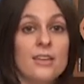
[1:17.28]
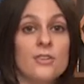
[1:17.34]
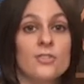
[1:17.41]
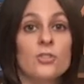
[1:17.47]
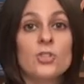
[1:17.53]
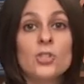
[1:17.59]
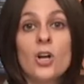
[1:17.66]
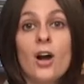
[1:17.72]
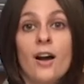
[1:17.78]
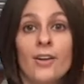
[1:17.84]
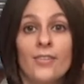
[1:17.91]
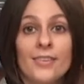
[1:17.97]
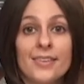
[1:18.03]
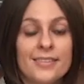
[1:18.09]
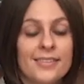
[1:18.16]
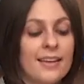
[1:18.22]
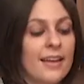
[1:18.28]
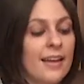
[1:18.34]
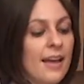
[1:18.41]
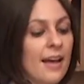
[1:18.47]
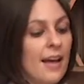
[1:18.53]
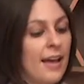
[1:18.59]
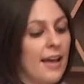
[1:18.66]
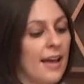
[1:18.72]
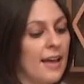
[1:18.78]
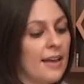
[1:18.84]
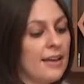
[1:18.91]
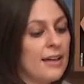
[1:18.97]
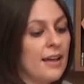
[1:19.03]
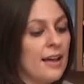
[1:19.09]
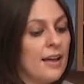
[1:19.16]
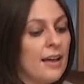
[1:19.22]
is chocolate.
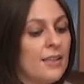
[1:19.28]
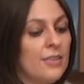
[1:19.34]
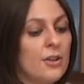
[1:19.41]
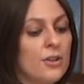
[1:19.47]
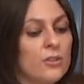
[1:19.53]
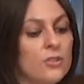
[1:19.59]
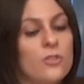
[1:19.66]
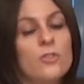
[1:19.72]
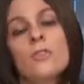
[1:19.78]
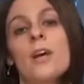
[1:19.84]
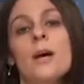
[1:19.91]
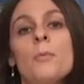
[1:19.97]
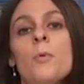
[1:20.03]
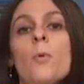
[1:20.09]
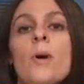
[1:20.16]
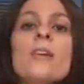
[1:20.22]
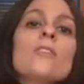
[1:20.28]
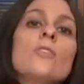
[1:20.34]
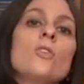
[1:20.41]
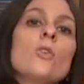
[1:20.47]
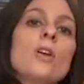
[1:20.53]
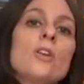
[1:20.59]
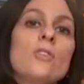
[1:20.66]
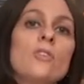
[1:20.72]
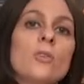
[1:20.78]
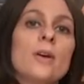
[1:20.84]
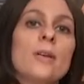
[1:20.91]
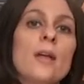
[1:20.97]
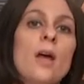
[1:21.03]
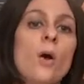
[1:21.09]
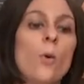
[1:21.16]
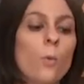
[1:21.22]
And there's a couple ways that you can do
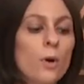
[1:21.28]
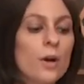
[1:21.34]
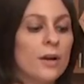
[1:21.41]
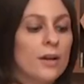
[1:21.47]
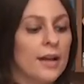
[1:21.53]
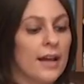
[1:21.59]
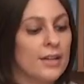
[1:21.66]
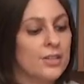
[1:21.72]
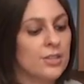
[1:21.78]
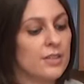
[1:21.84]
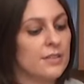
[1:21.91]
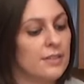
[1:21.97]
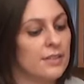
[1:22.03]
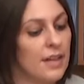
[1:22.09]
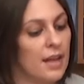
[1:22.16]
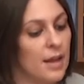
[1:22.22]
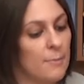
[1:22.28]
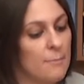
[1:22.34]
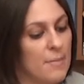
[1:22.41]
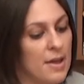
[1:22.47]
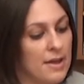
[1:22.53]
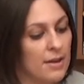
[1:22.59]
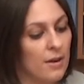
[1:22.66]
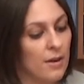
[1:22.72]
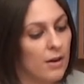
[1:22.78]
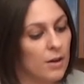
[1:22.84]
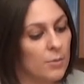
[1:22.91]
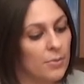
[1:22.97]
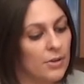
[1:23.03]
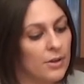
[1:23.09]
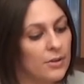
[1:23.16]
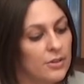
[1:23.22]
it. We're going to actually today make our
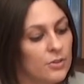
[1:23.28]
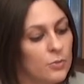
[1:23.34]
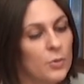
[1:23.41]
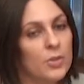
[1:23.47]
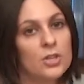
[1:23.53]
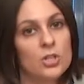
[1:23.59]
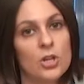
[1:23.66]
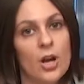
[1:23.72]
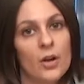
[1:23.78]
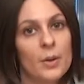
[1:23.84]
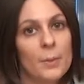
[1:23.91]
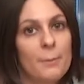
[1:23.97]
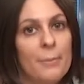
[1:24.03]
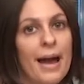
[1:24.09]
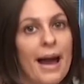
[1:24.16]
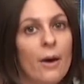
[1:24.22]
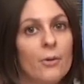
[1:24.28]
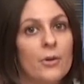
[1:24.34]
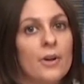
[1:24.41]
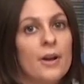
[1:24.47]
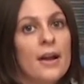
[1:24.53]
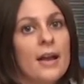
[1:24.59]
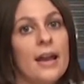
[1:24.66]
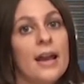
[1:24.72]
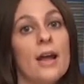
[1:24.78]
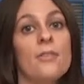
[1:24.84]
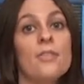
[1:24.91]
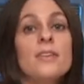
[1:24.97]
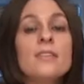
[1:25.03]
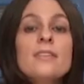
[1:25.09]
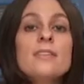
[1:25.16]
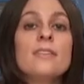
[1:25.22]
brownies with a chocolate powder. Now
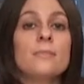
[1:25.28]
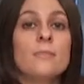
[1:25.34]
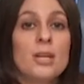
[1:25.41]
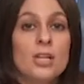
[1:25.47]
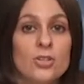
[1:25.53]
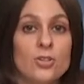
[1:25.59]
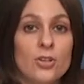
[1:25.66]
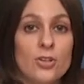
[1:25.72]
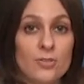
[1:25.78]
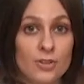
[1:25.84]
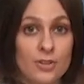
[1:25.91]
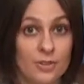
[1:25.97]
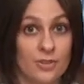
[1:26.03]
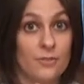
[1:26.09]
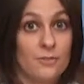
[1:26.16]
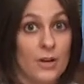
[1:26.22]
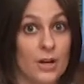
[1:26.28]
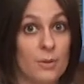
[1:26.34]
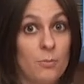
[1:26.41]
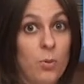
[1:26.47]
make sure this is very